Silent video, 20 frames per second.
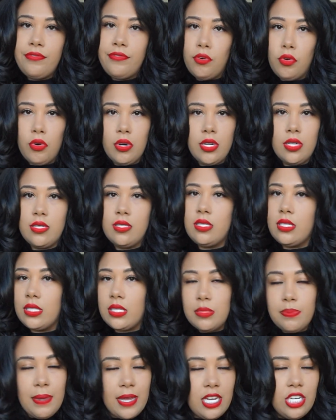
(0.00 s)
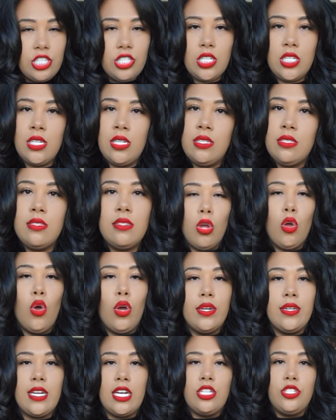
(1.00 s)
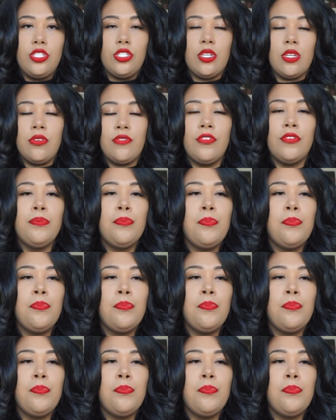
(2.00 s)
4 to 6 patients on night shift.